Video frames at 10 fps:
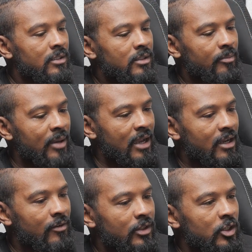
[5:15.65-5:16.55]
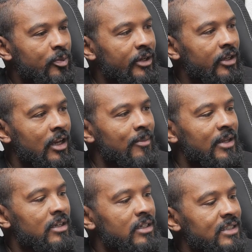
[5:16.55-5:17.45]
The back cover looks pretty good. I
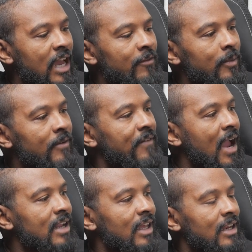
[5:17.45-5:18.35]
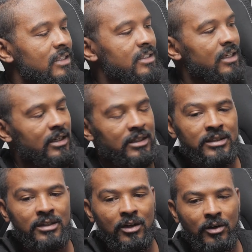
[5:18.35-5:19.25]
mean, aside from the fact that it's
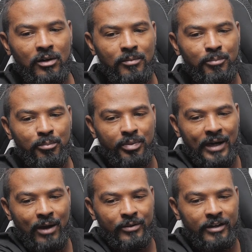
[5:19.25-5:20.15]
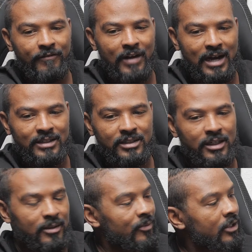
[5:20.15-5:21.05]
all browned and foxed
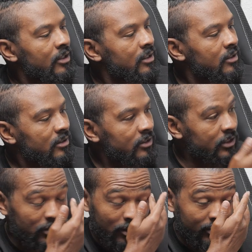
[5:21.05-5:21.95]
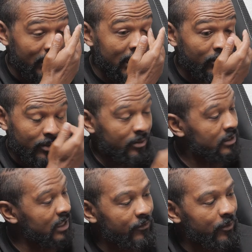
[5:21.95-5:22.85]
up, just all brown.
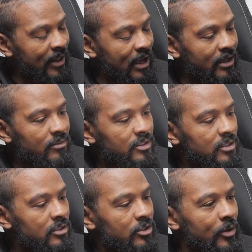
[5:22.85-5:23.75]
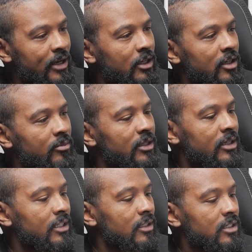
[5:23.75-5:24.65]
Aside from that, it's a great looking
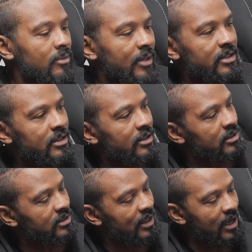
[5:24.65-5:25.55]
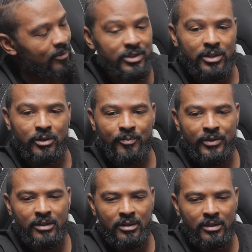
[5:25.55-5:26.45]
book and it looks amazing in the slab. So,
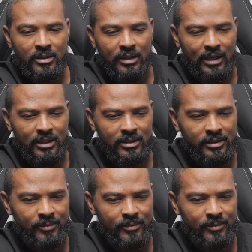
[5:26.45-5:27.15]
yeah,